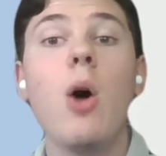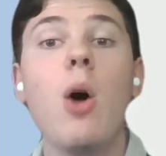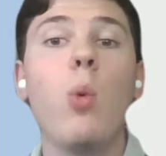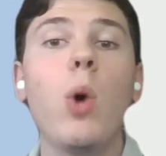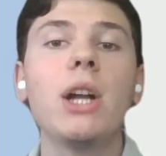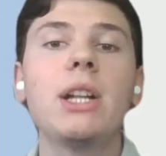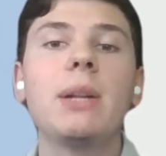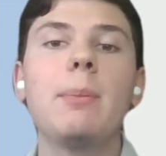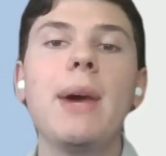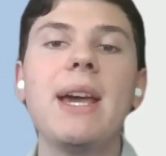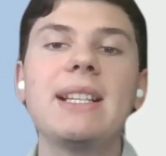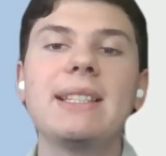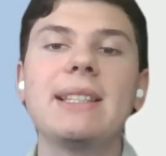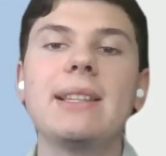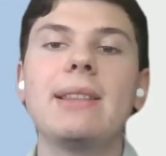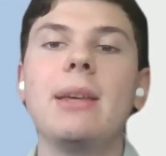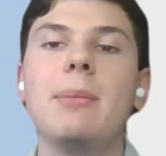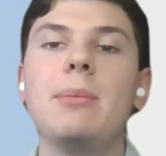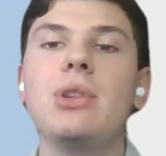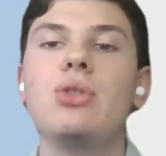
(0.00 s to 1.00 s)
What makes
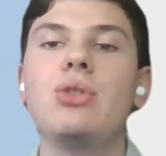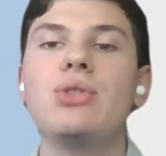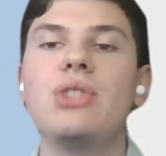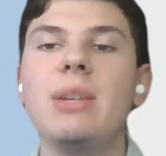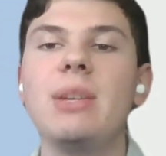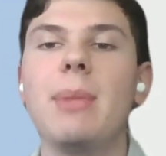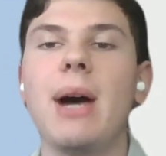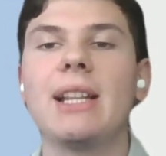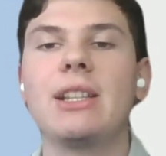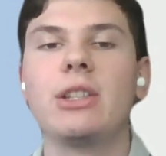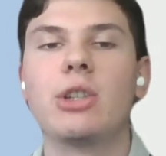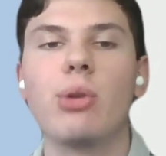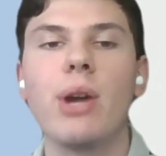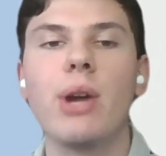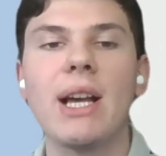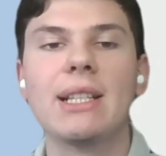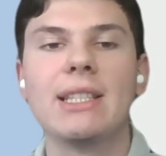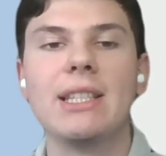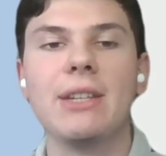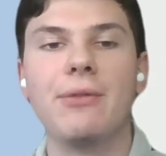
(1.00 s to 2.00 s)
the museum
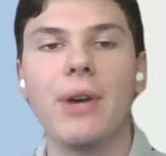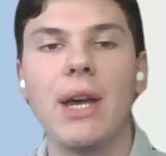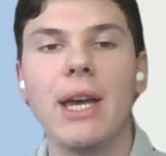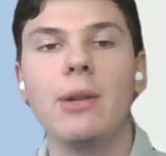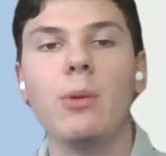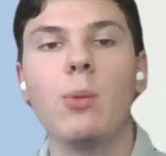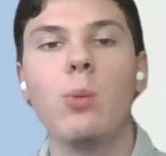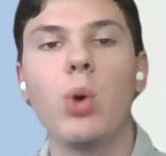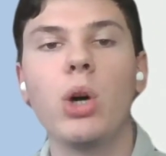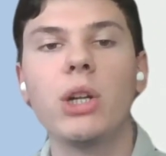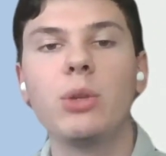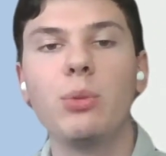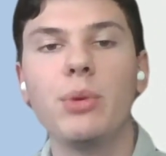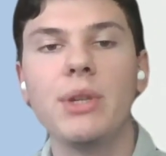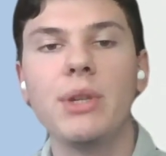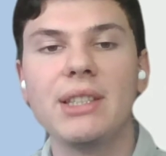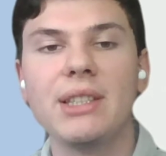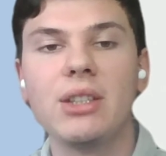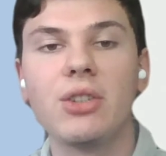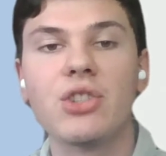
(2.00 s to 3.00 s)
attractive and what
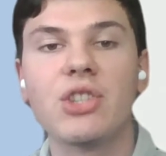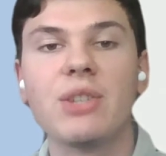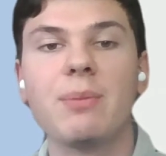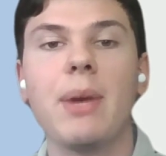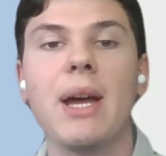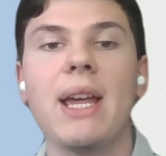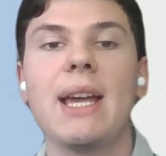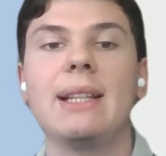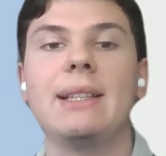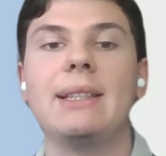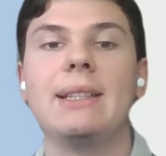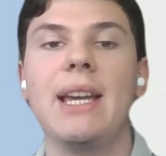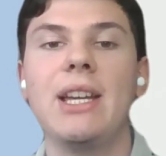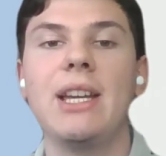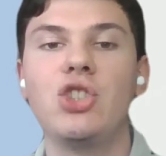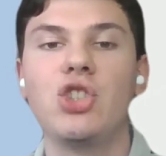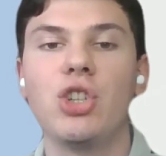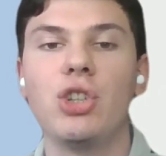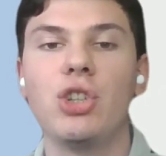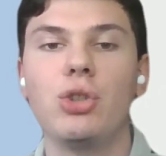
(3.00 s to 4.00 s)
visitors pay
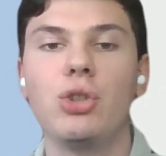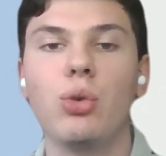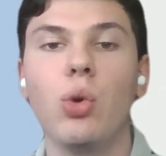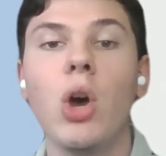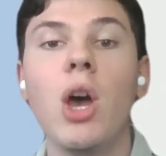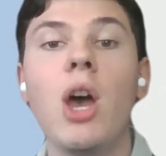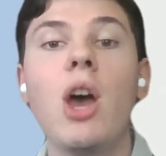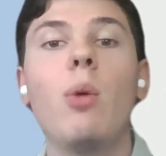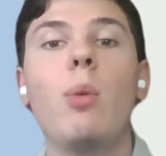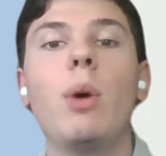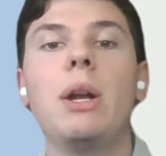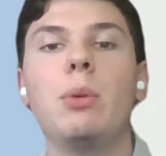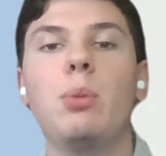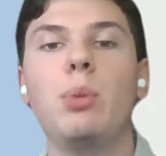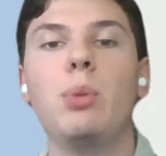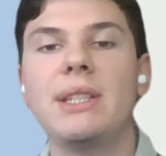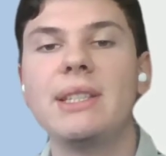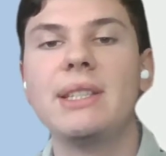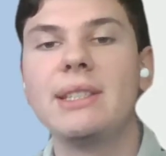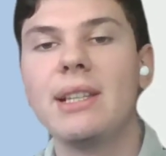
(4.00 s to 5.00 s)
attention to when
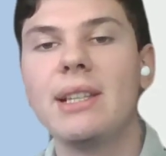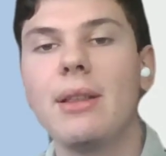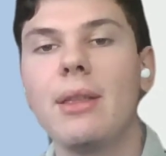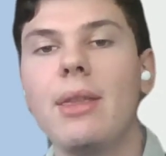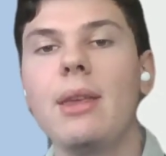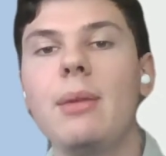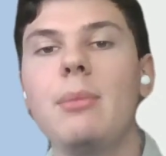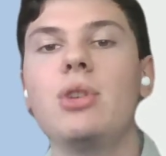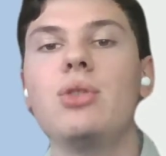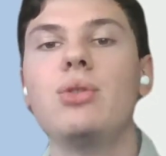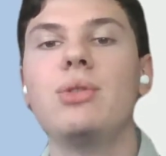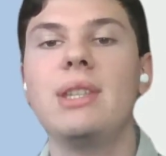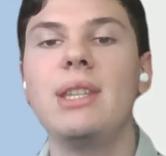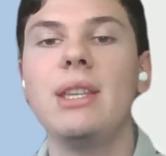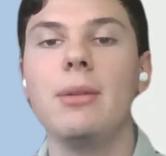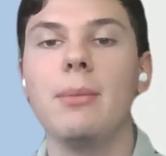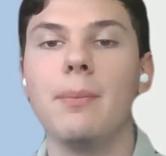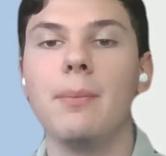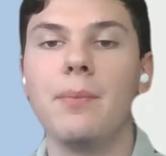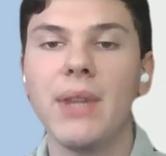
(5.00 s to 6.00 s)
visiting the
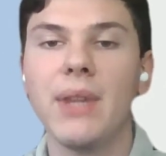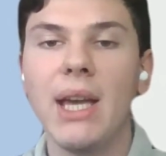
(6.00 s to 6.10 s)
museum.